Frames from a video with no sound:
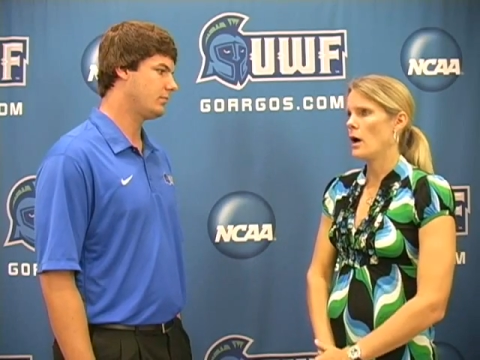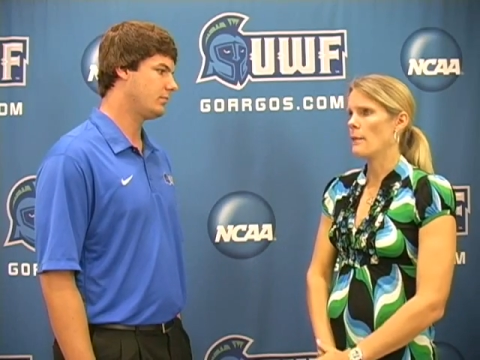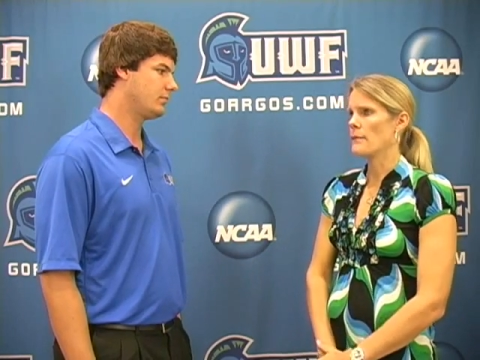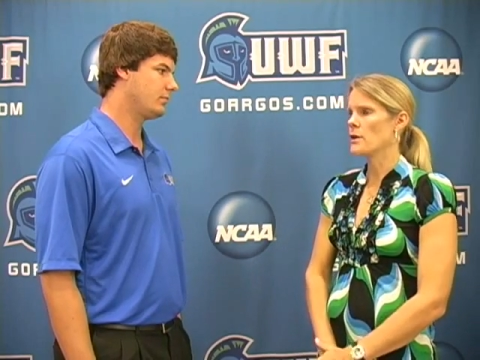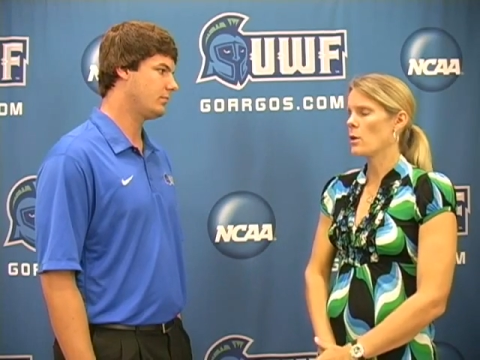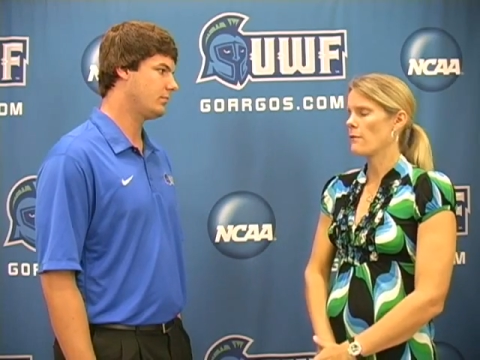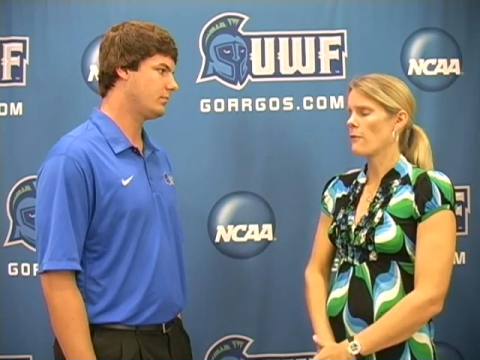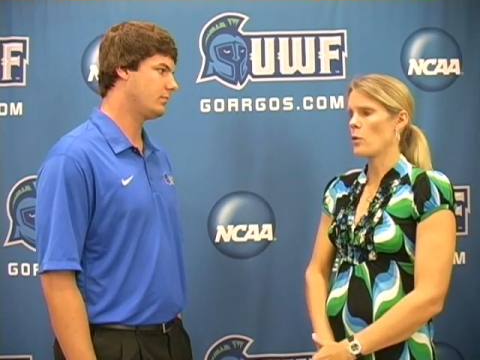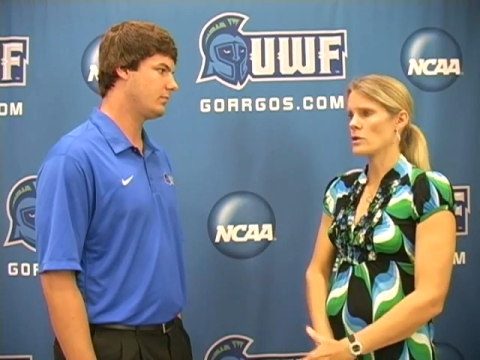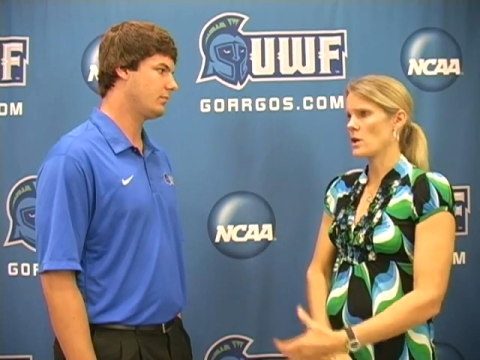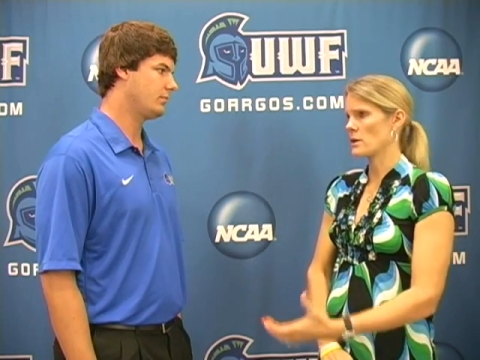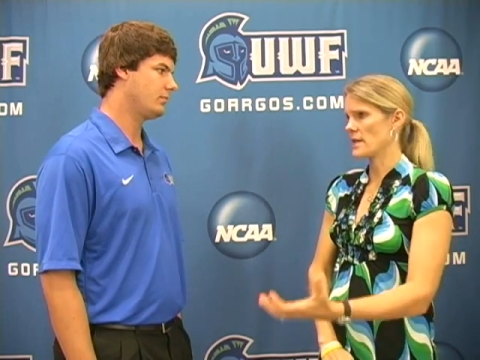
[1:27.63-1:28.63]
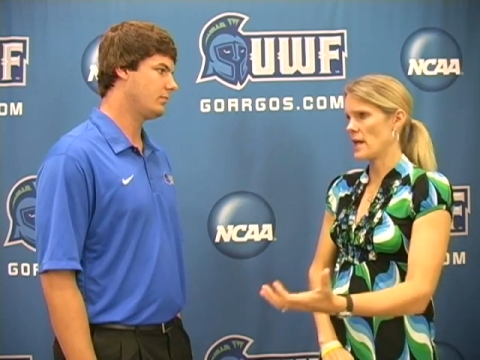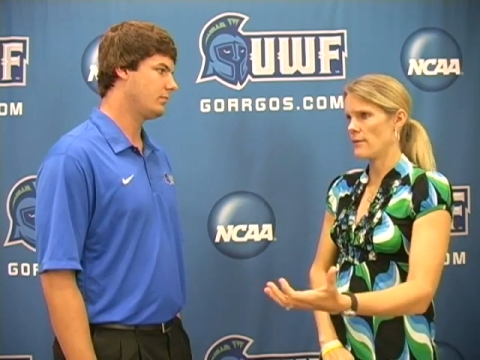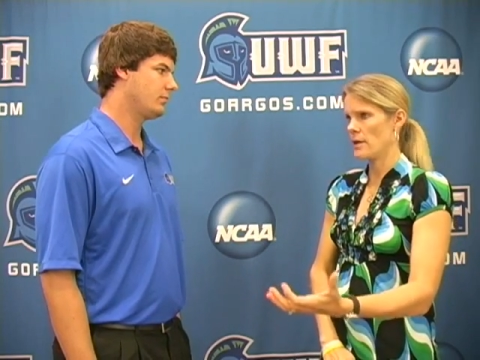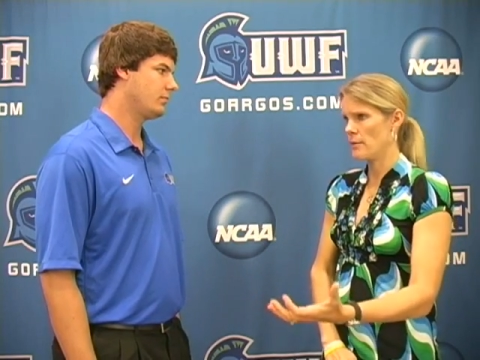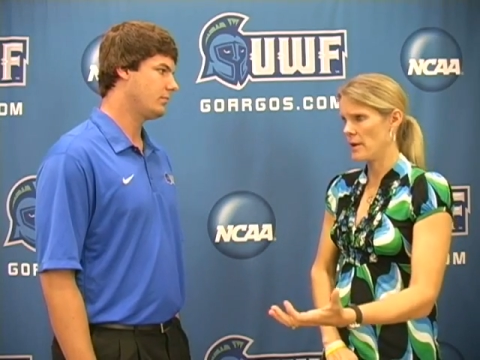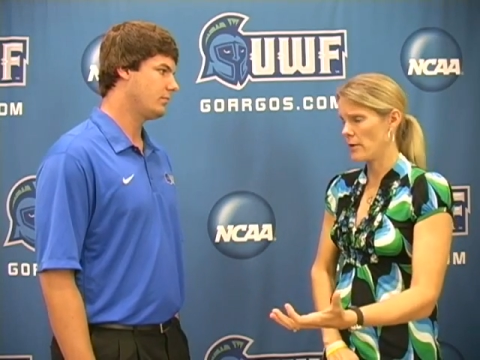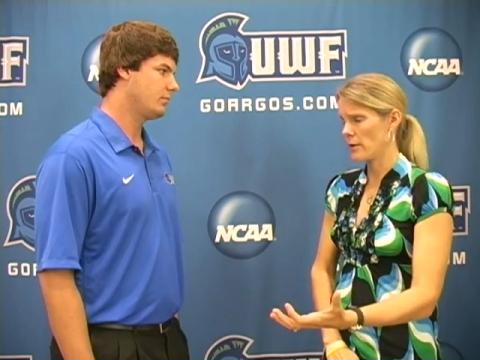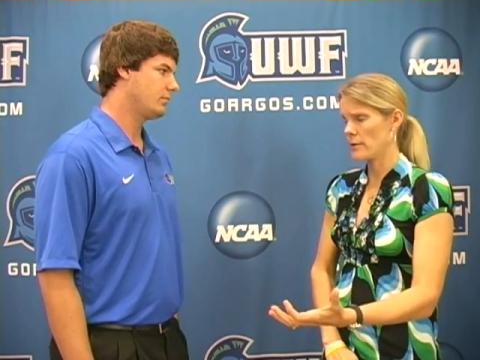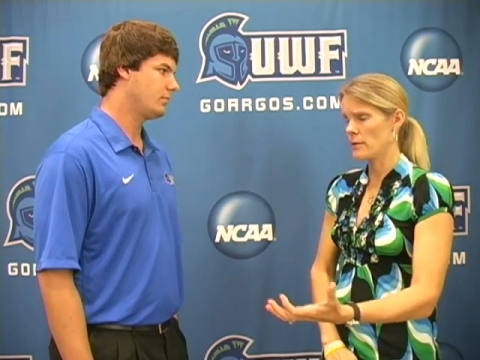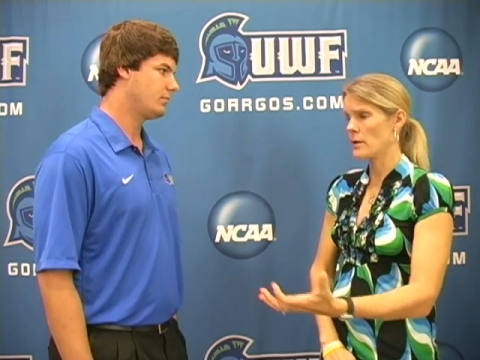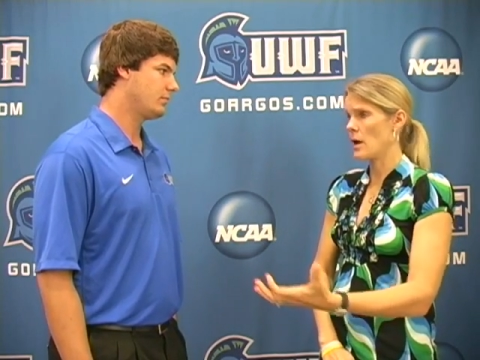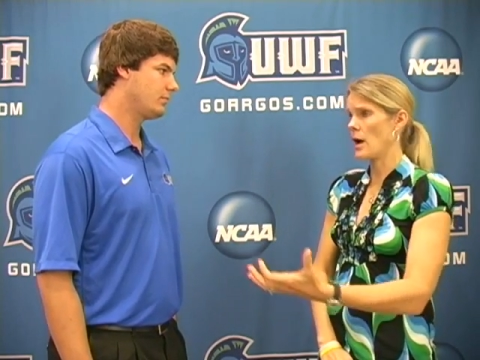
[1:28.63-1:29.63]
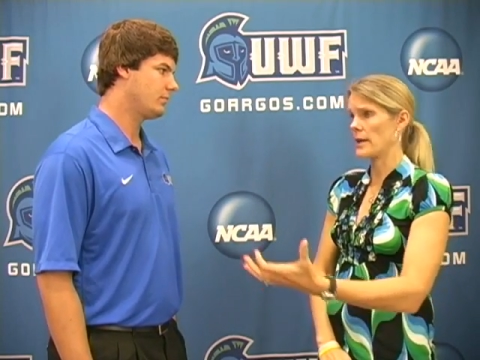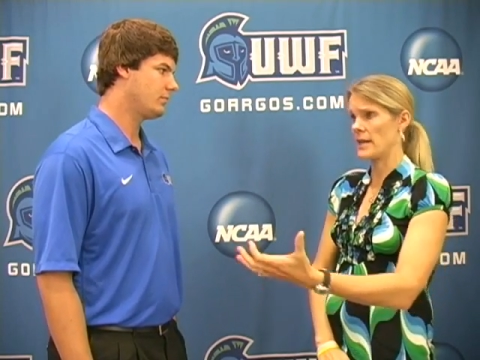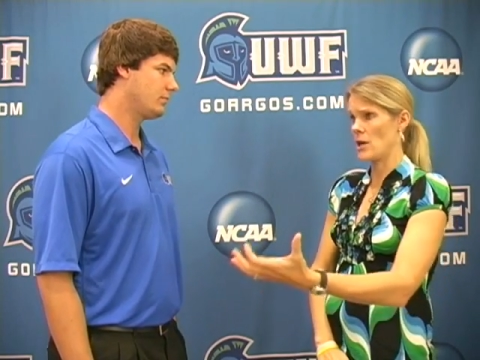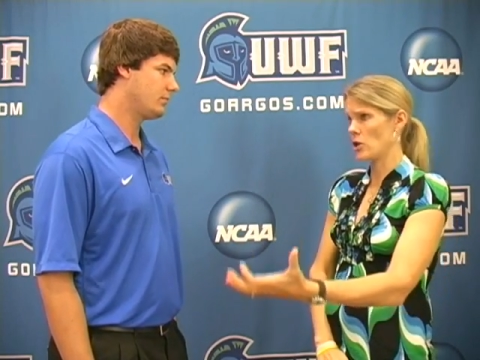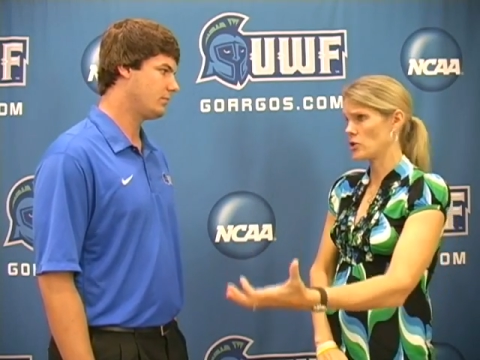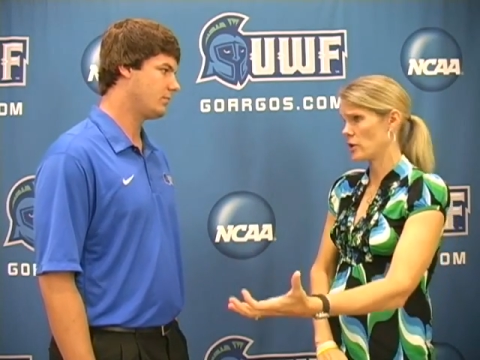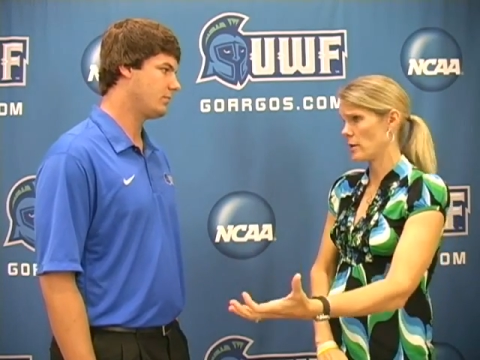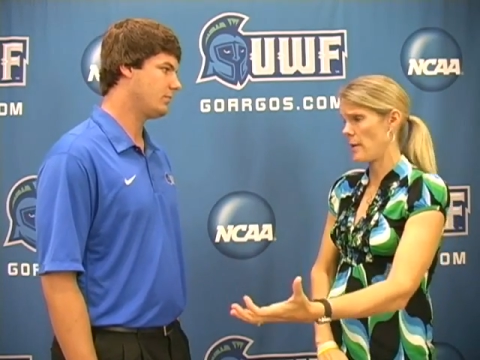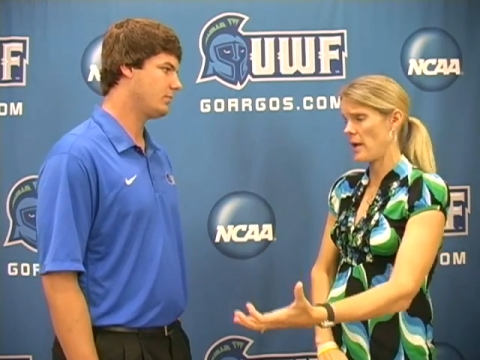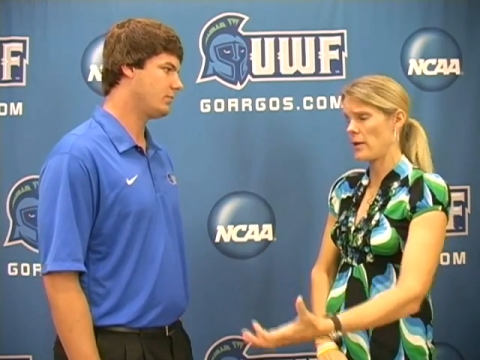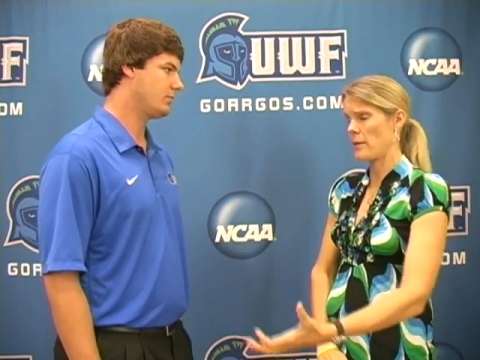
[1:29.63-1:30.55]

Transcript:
Speaker 1: Um, you know, of course Octavia Bearden, uh, Keandria